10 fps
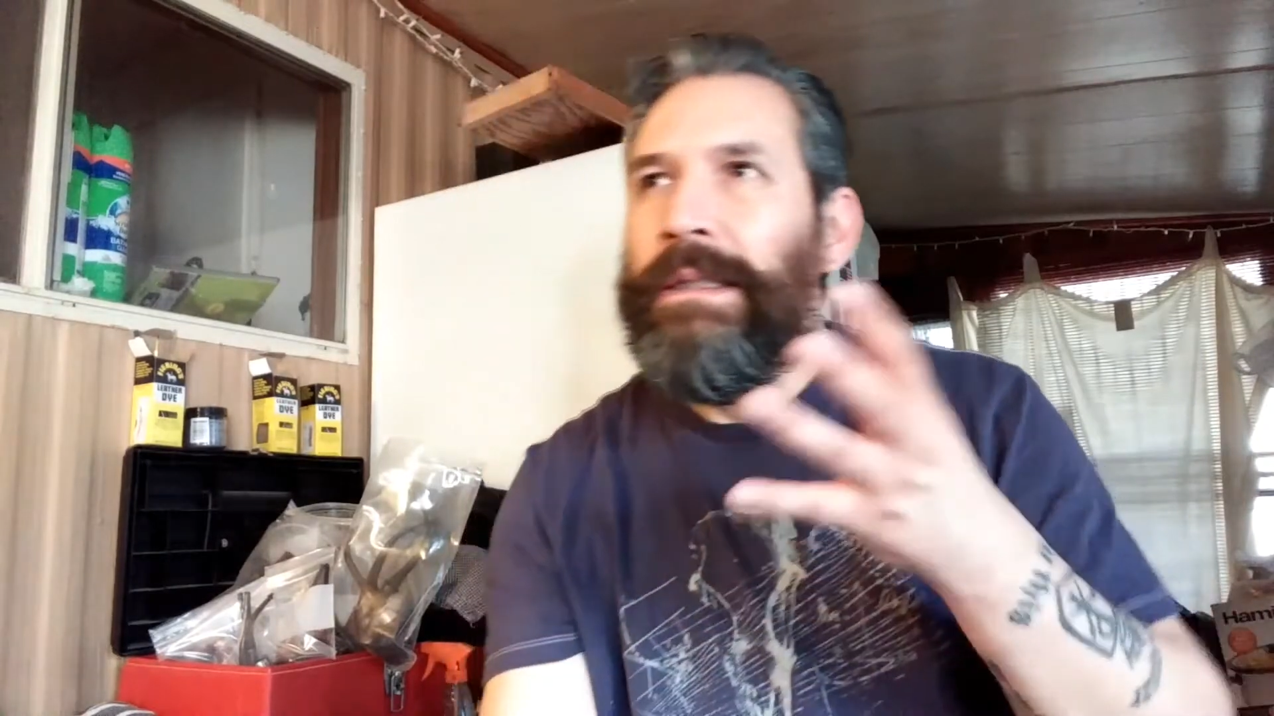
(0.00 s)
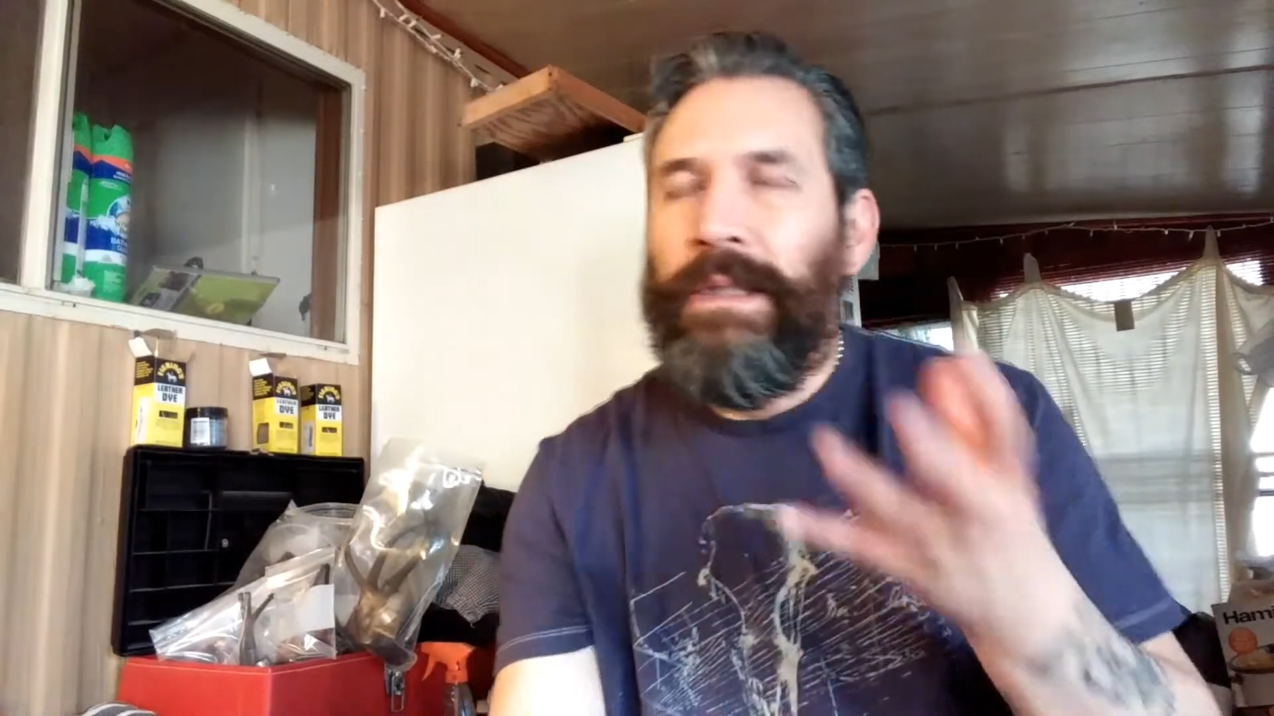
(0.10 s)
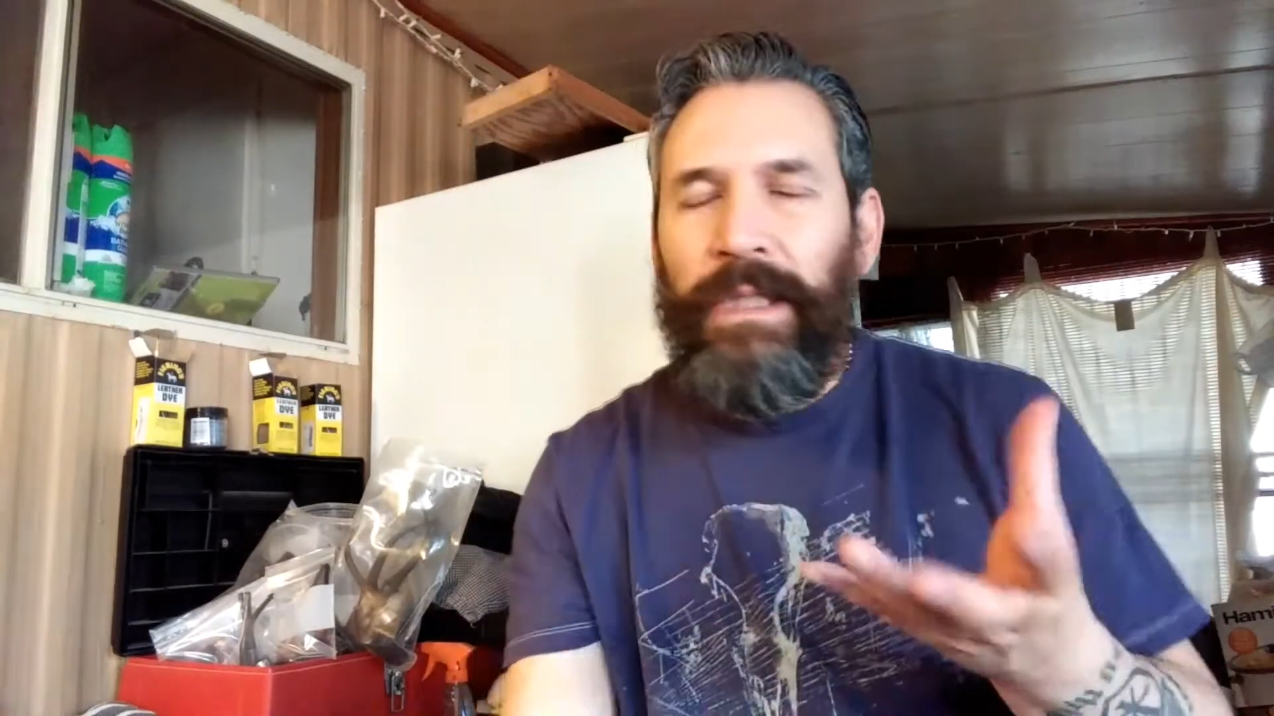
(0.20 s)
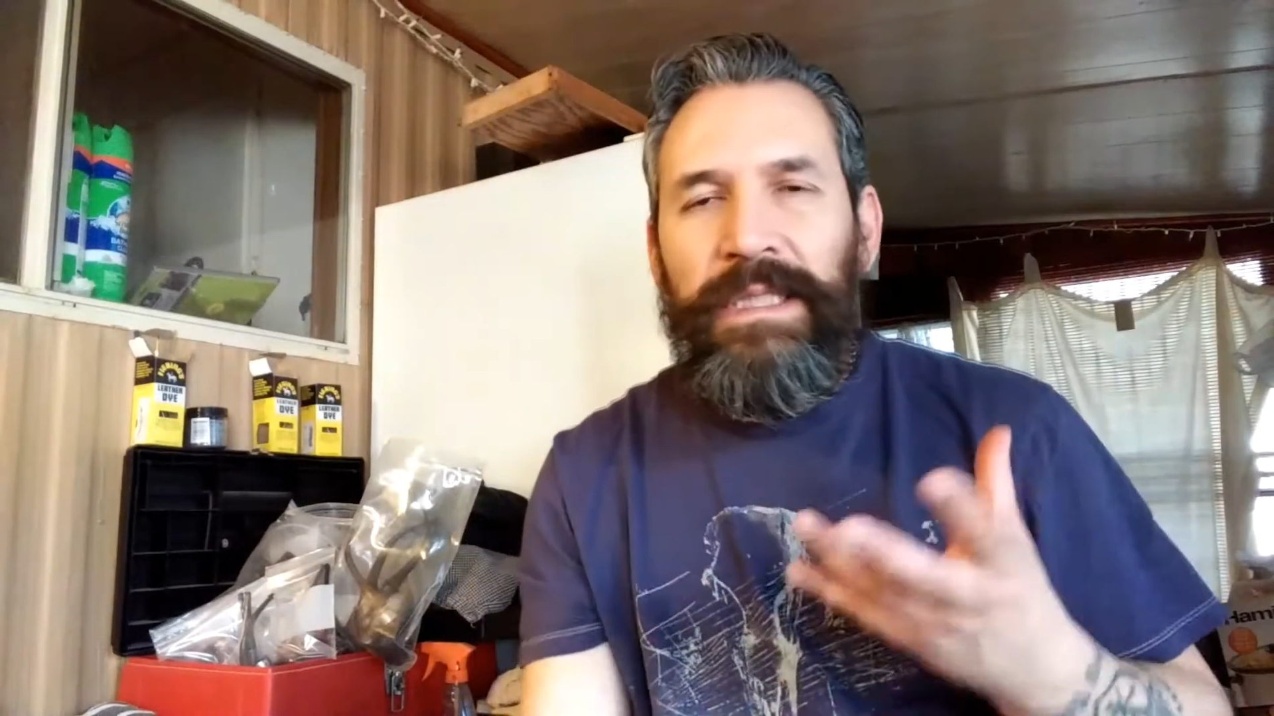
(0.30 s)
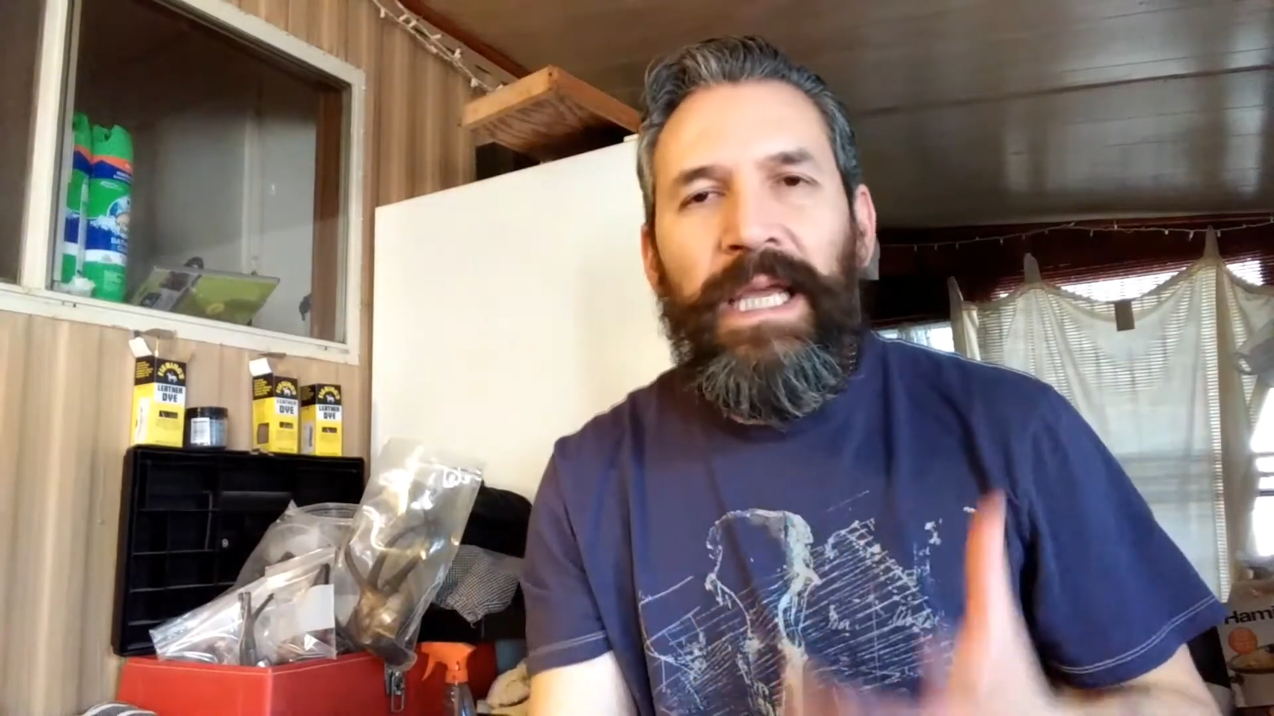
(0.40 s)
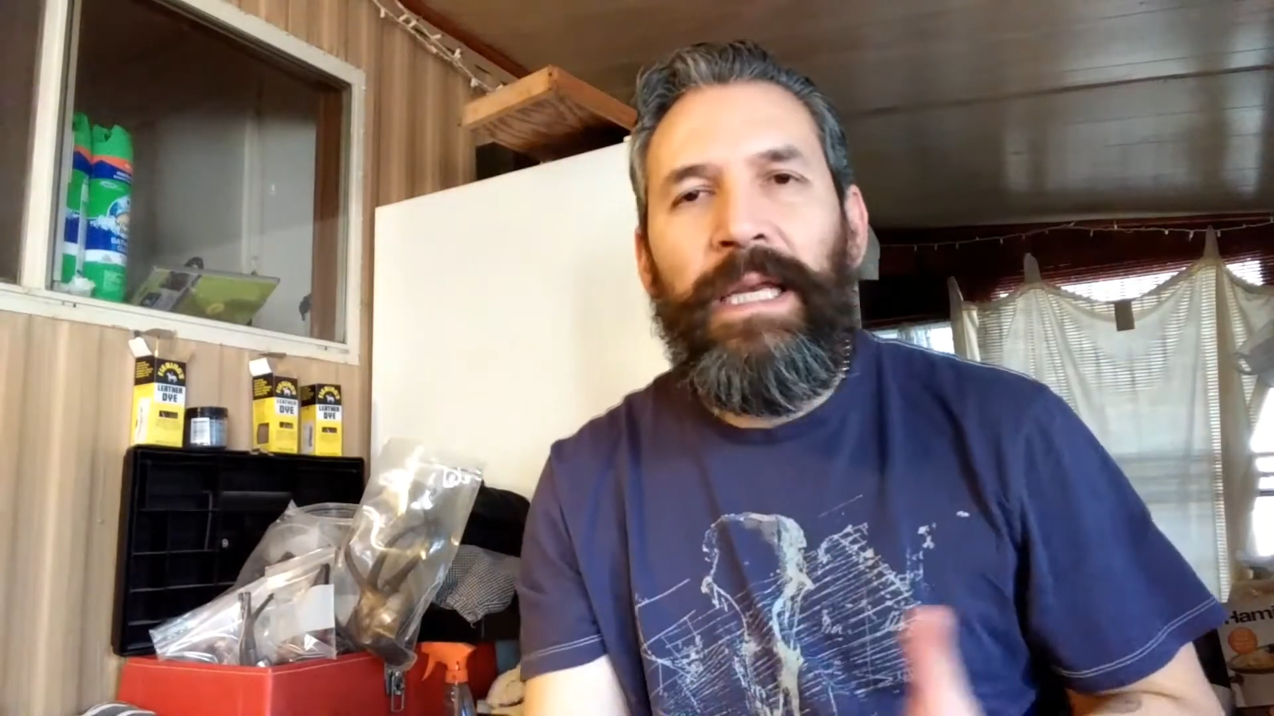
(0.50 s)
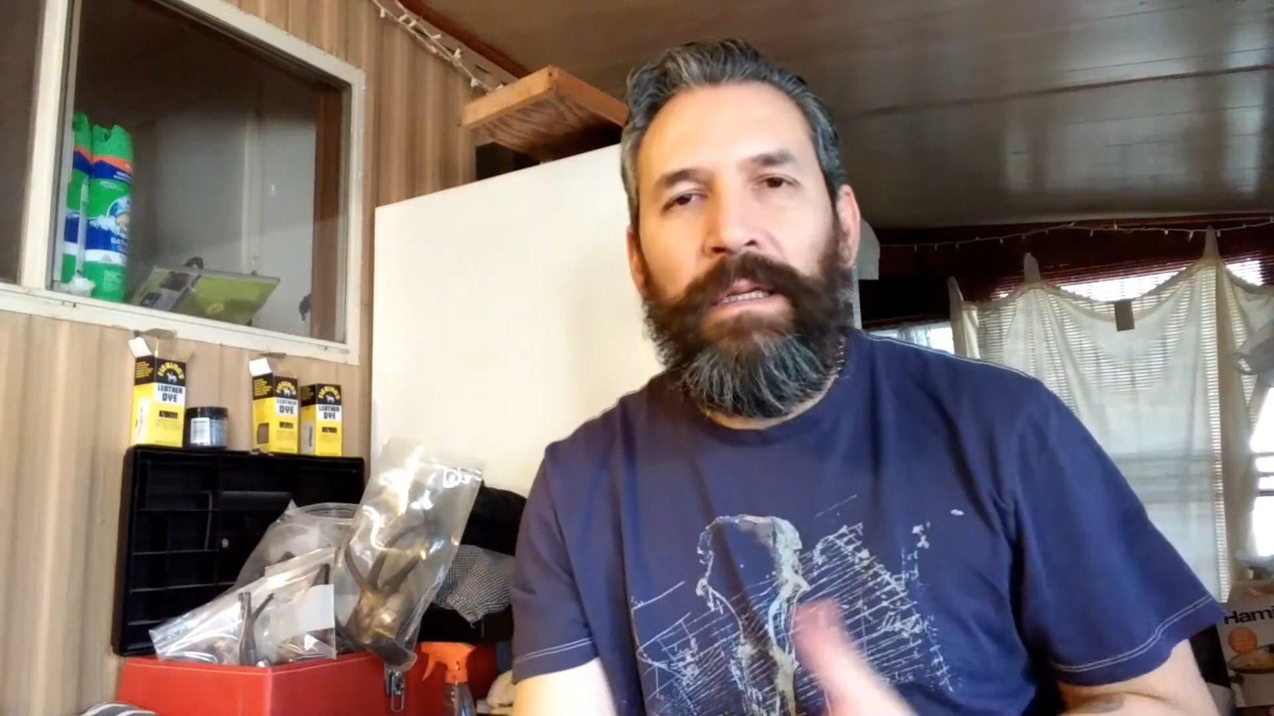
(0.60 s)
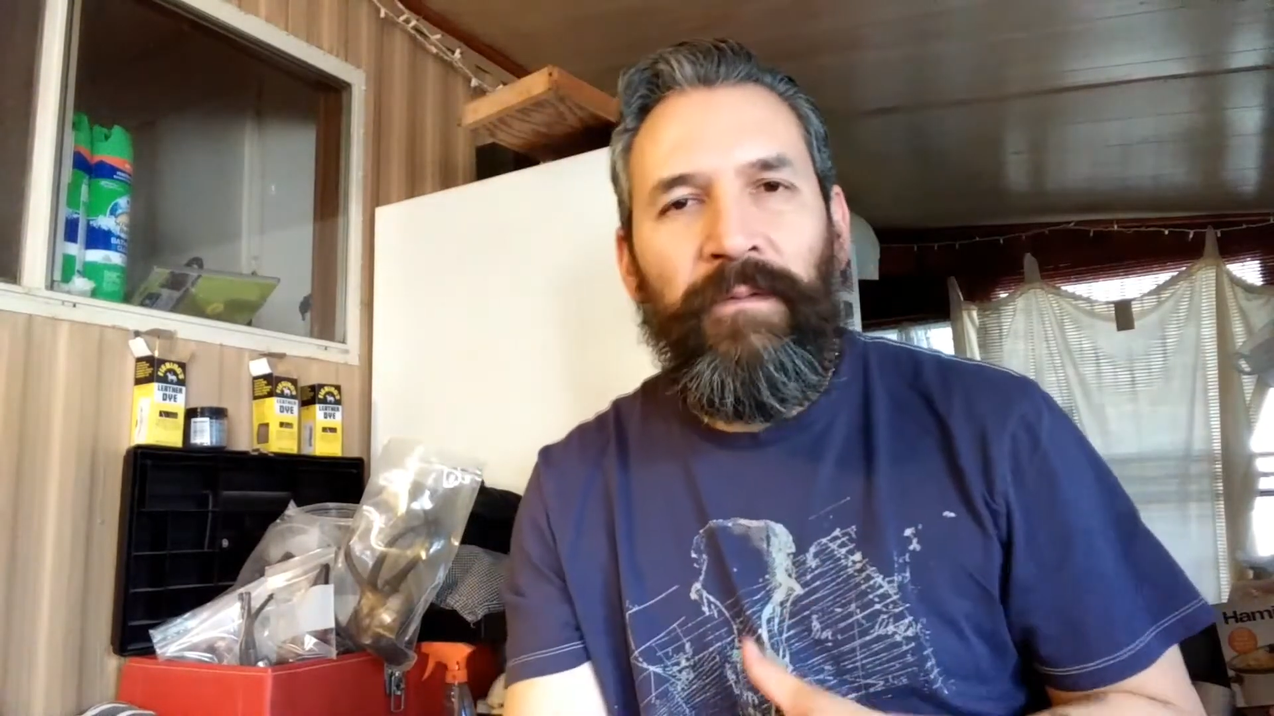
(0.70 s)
The tin,